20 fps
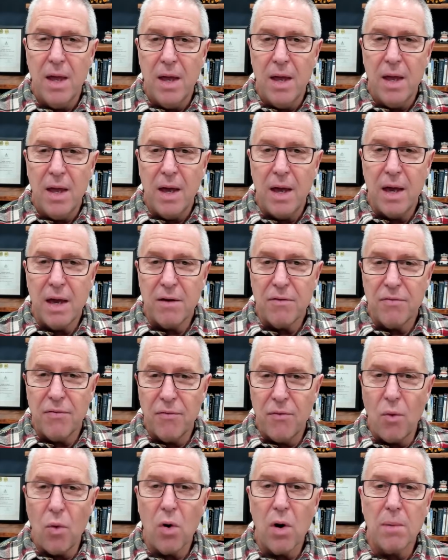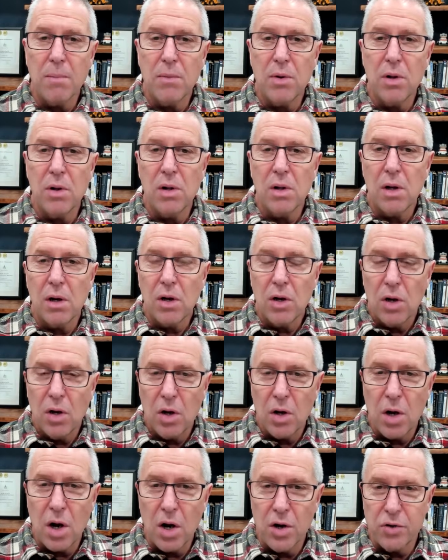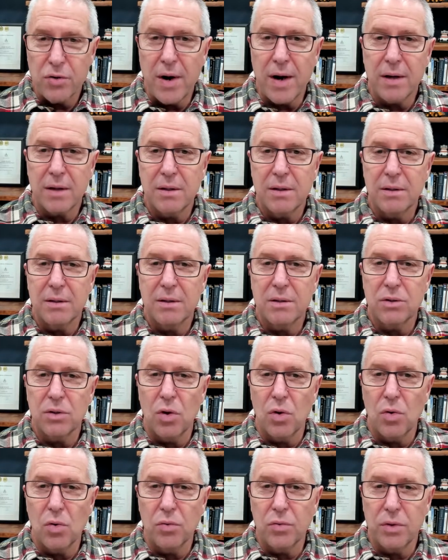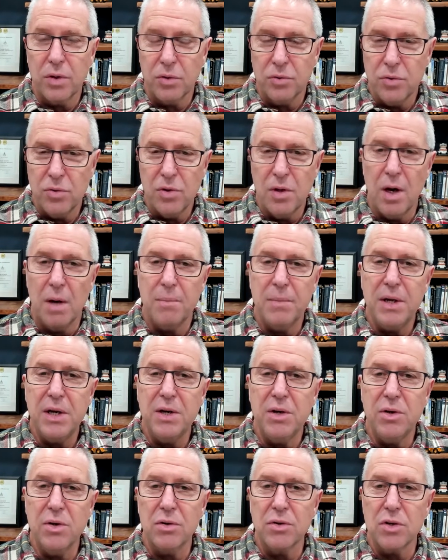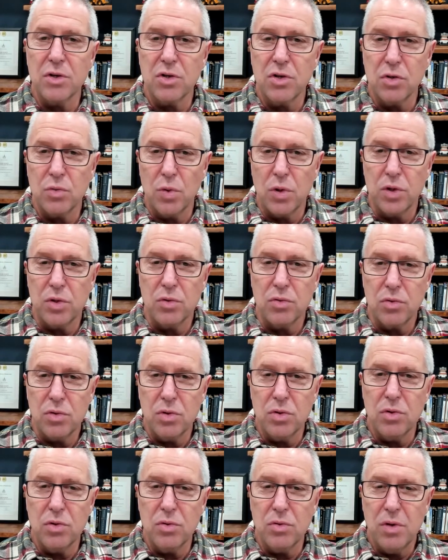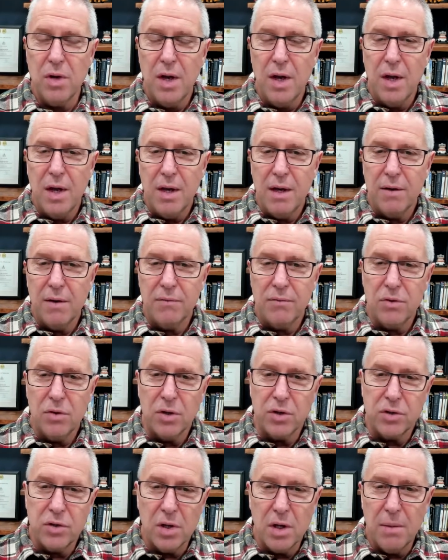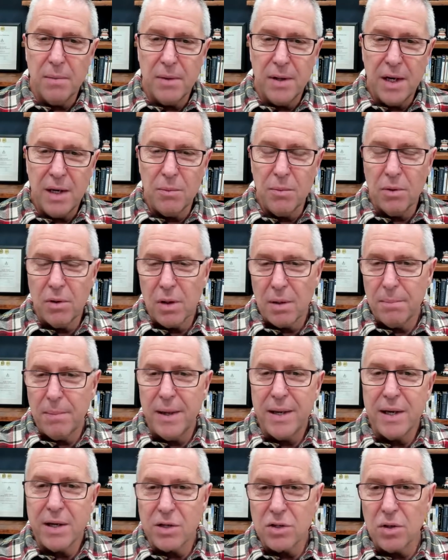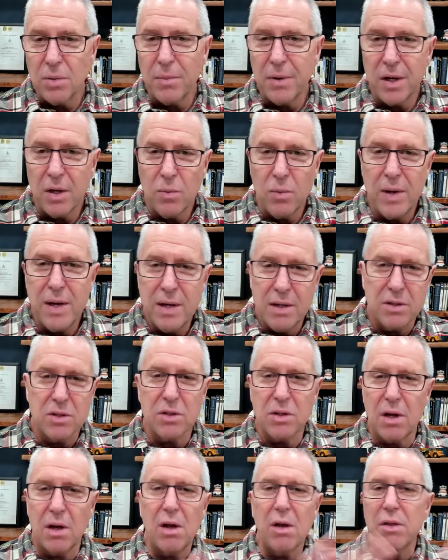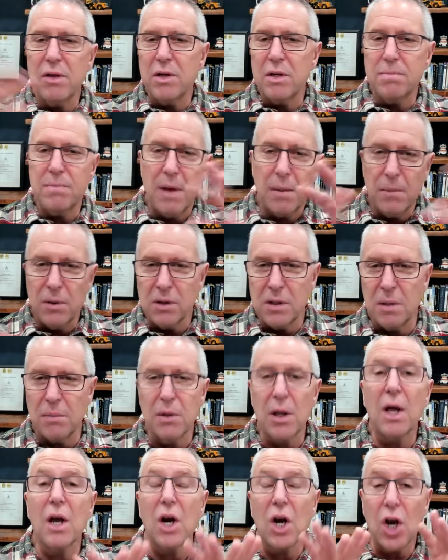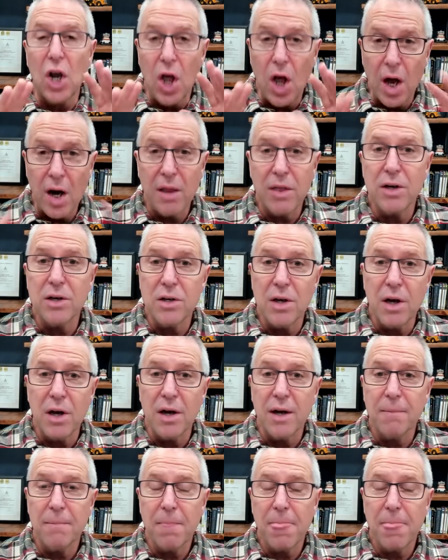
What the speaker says: a formal contract. So, you come here, this is what you do. If you get terminated, we're going to pay you so many weeks. It's all this mumble jumble. And a lot of the time,